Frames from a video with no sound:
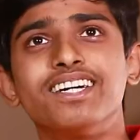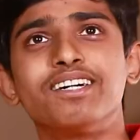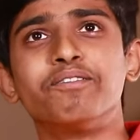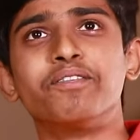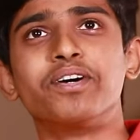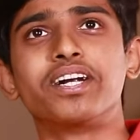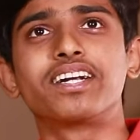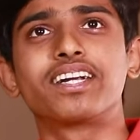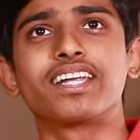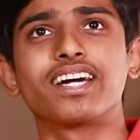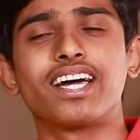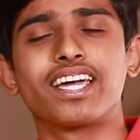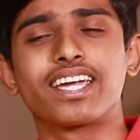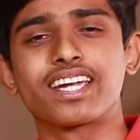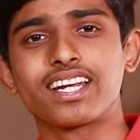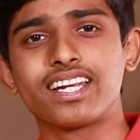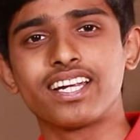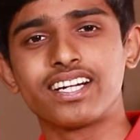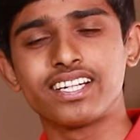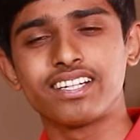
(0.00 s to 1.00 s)
But I
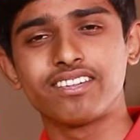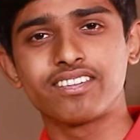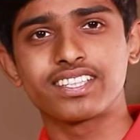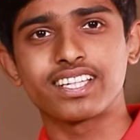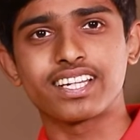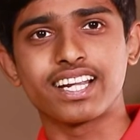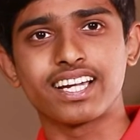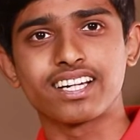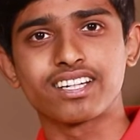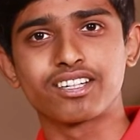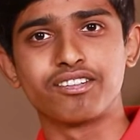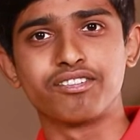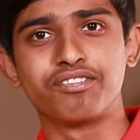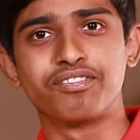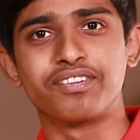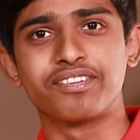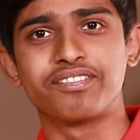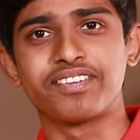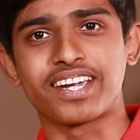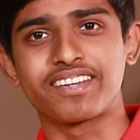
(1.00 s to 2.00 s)
cleared it with a rank of
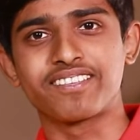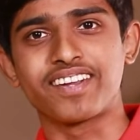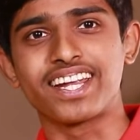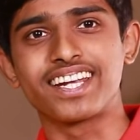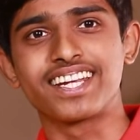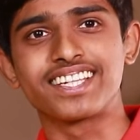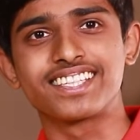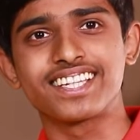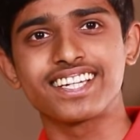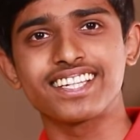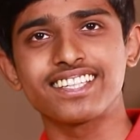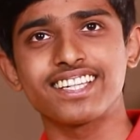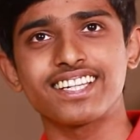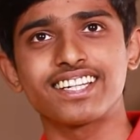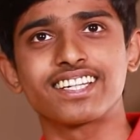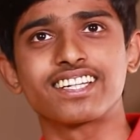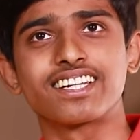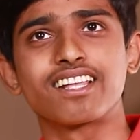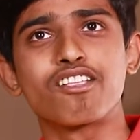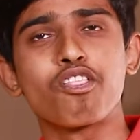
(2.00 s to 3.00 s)
596,
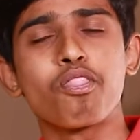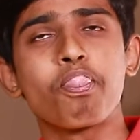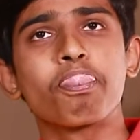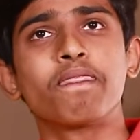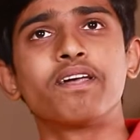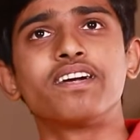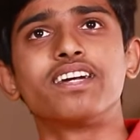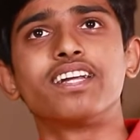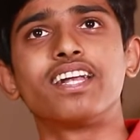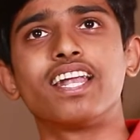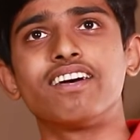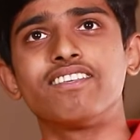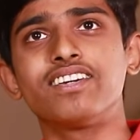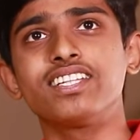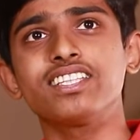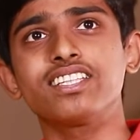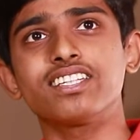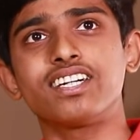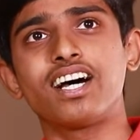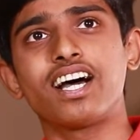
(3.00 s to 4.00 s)
and in
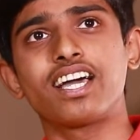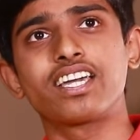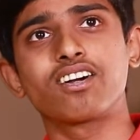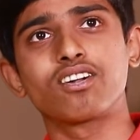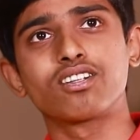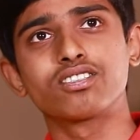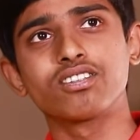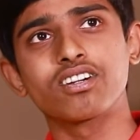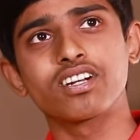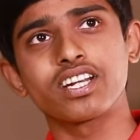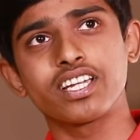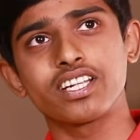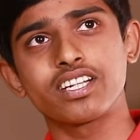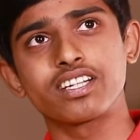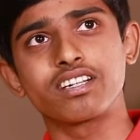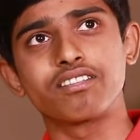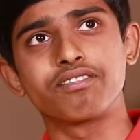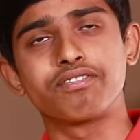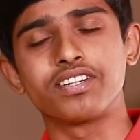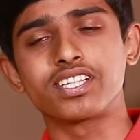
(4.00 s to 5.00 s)
11th, I also
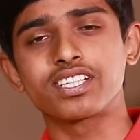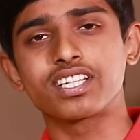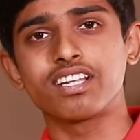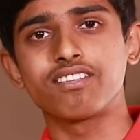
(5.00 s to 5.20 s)
cleared first